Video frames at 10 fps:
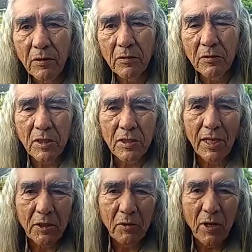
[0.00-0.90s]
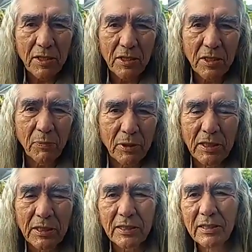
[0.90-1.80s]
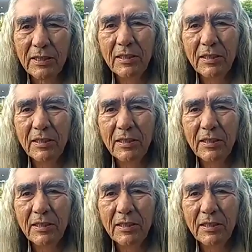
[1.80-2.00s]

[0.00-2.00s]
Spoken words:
Just like you guys experience.